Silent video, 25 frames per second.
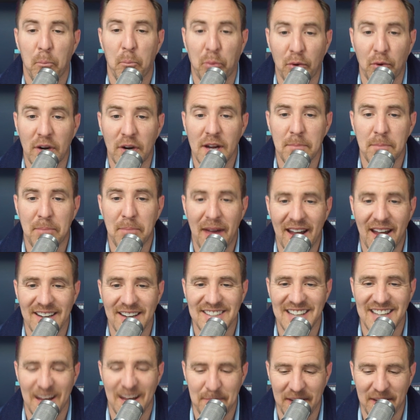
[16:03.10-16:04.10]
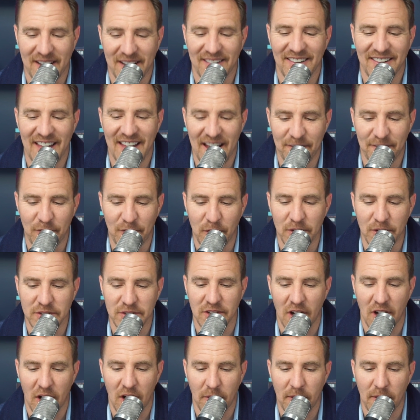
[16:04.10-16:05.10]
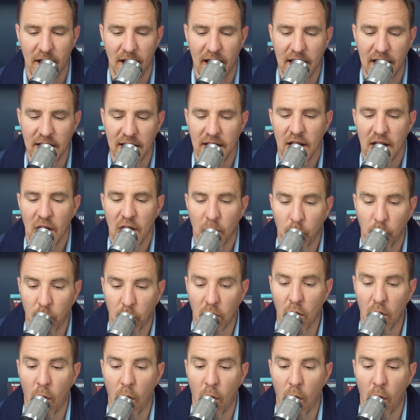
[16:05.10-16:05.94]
Pre-pandemic levels, all right, were